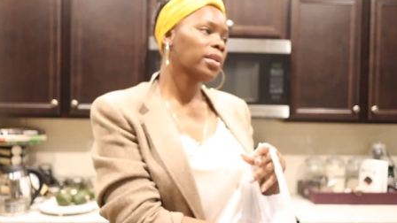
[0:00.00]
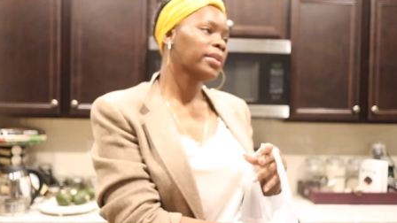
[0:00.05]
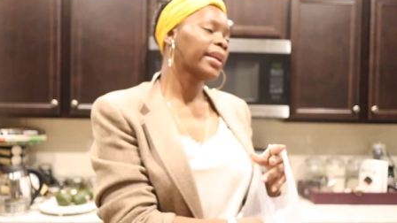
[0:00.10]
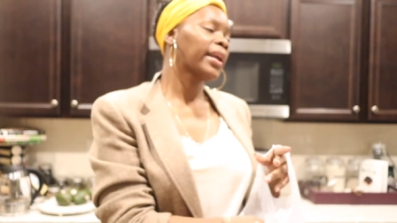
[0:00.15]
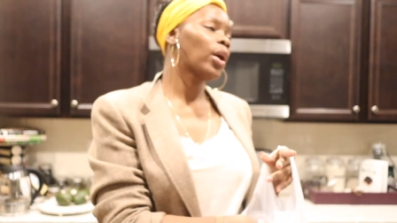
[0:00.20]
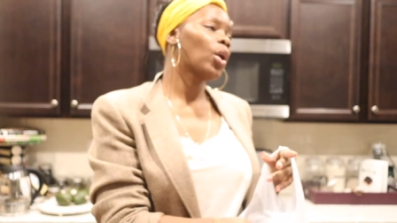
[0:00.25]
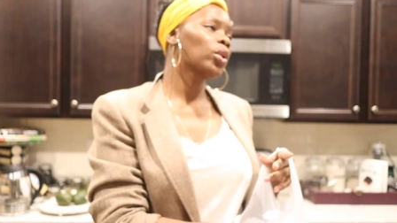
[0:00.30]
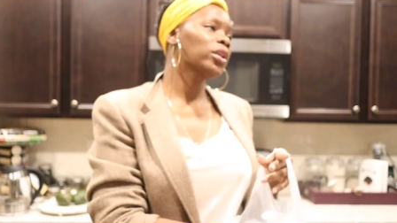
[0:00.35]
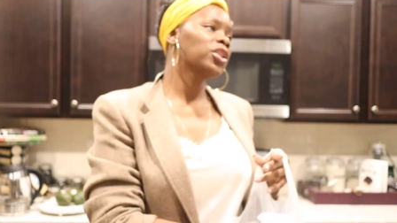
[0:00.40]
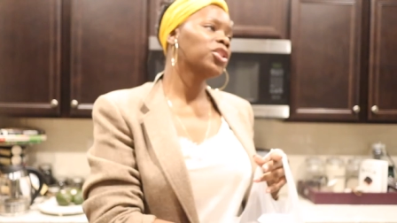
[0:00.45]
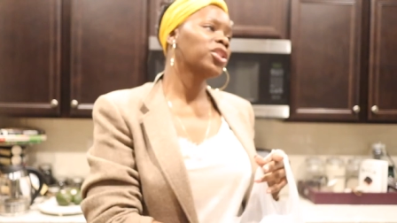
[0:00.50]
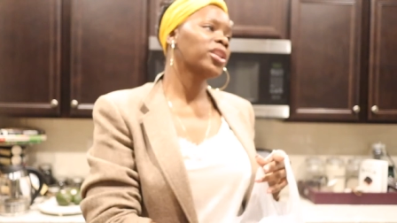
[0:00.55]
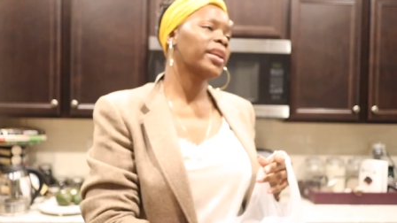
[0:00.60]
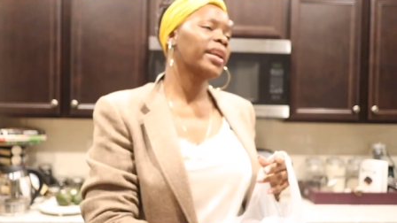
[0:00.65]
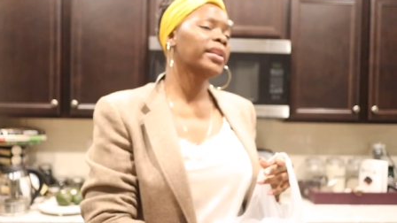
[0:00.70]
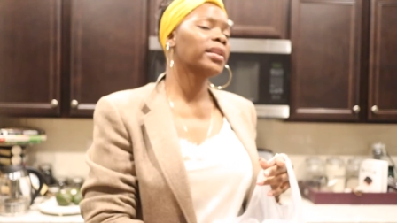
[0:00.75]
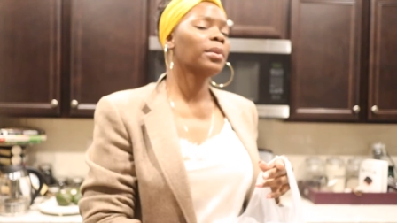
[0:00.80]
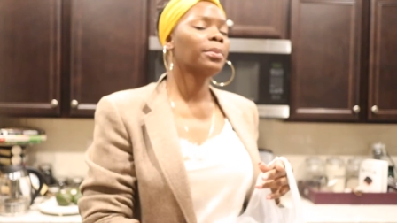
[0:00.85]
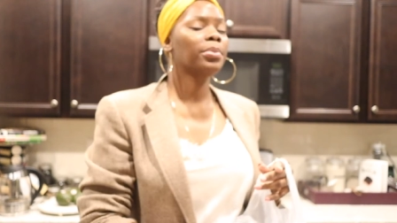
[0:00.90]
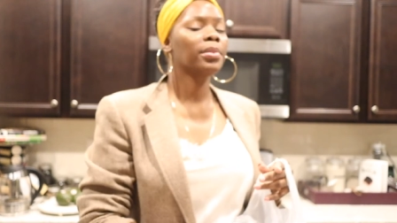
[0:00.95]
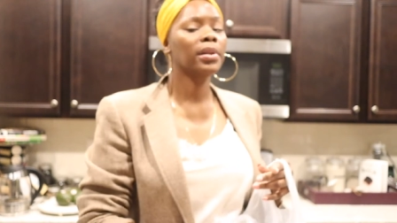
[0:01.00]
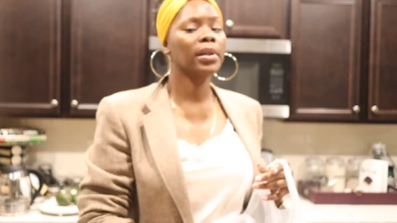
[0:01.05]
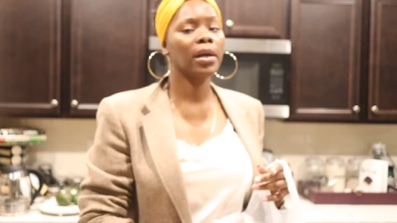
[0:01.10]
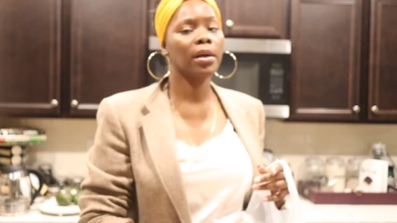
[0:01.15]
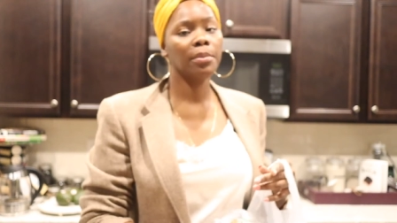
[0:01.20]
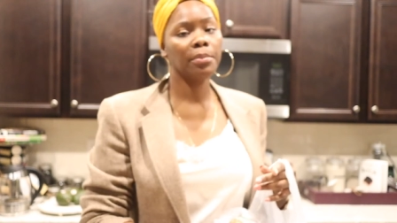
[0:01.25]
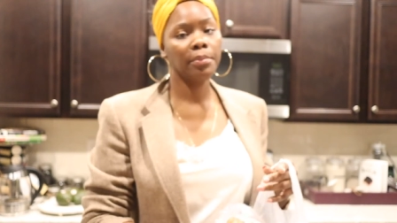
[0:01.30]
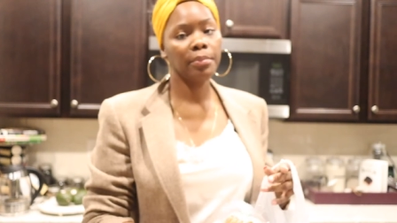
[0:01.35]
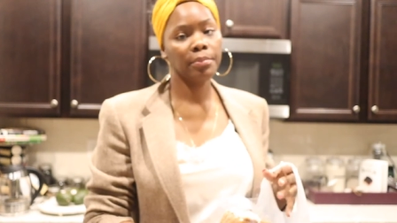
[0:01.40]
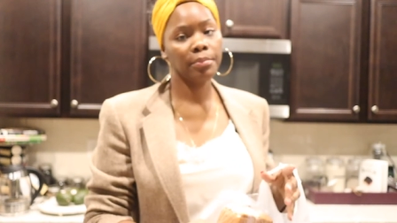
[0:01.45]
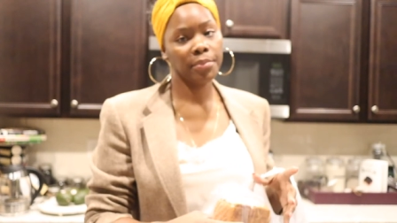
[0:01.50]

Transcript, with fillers: They only should eat the plum.